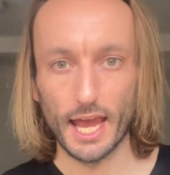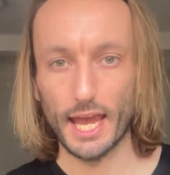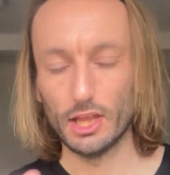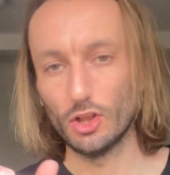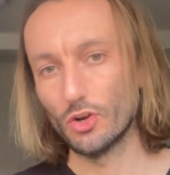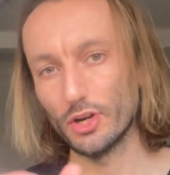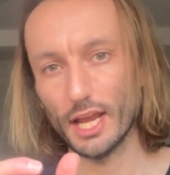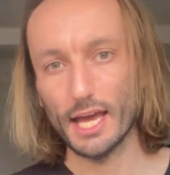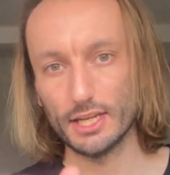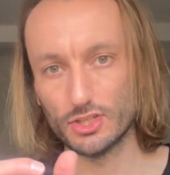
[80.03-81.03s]
and learning
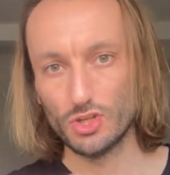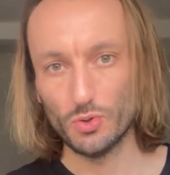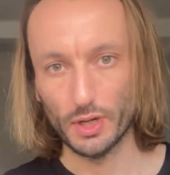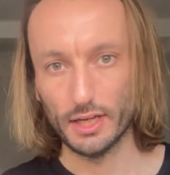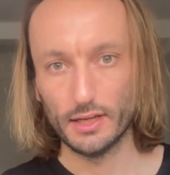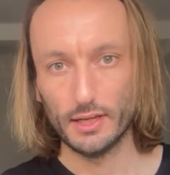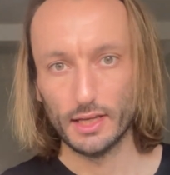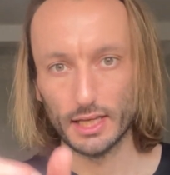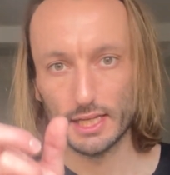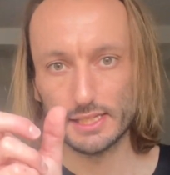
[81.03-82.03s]
how to do it
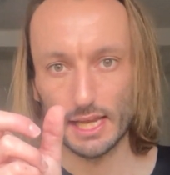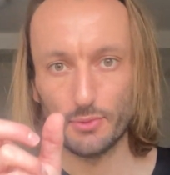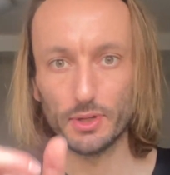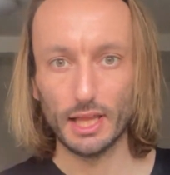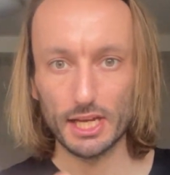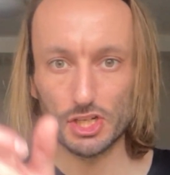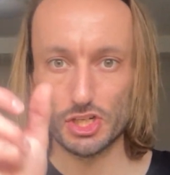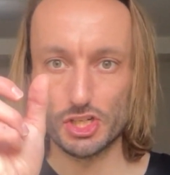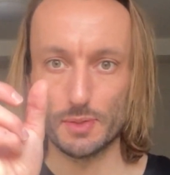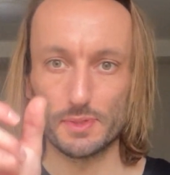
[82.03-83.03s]
is a
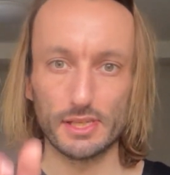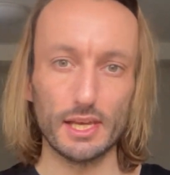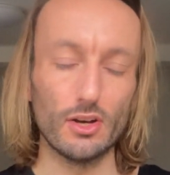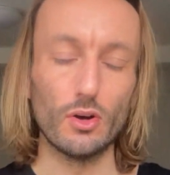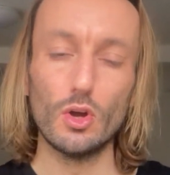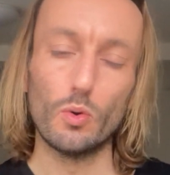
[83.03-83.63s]
relationship skill.